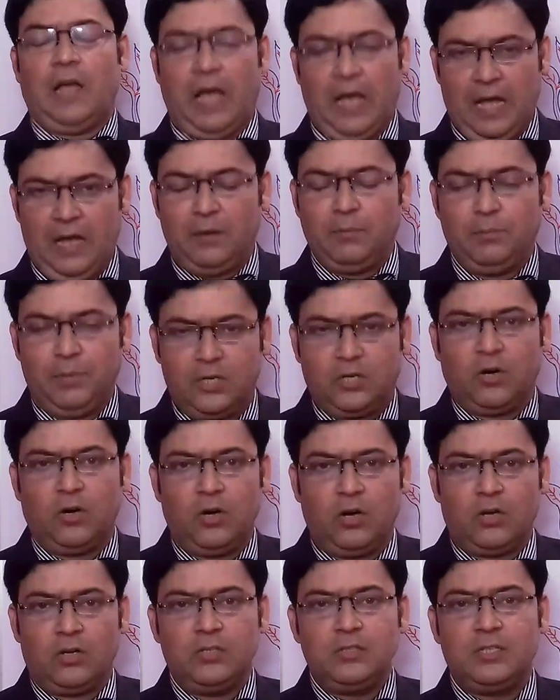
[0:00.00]
and
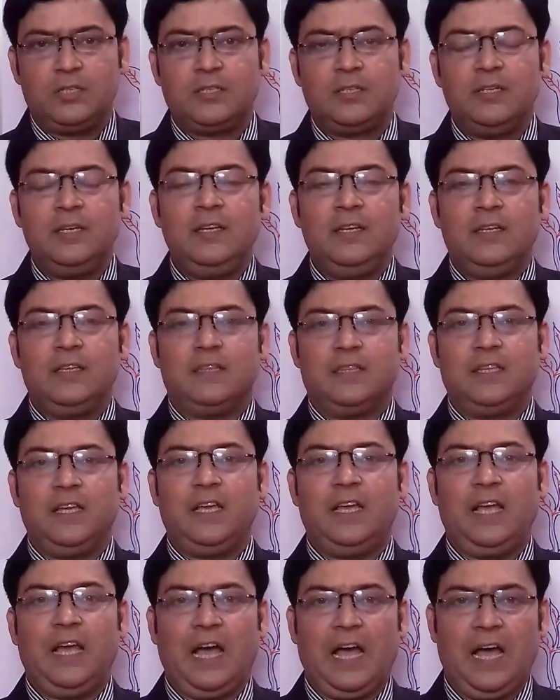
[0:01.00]
because
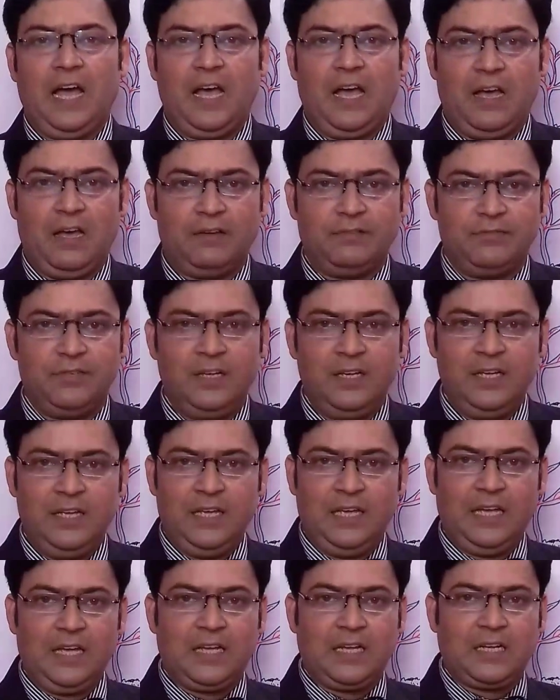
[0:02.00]
they have
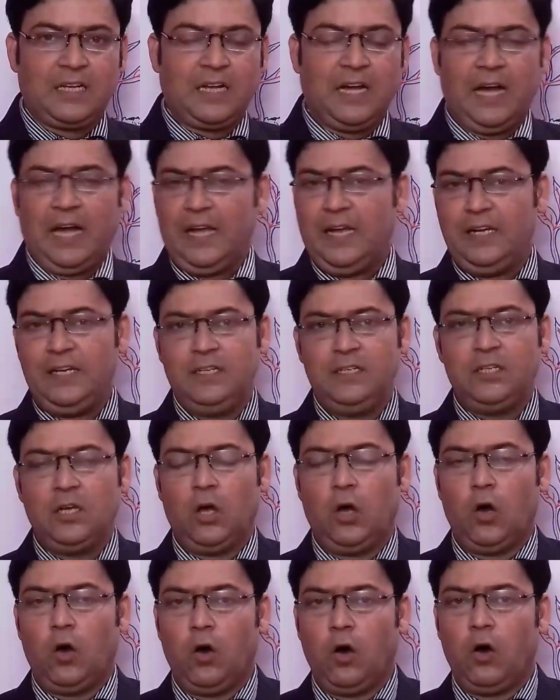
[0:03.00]
a
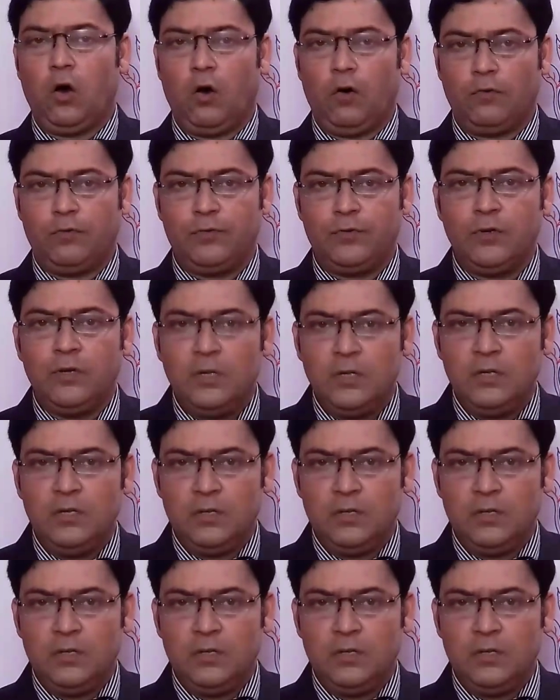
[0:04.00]
kind of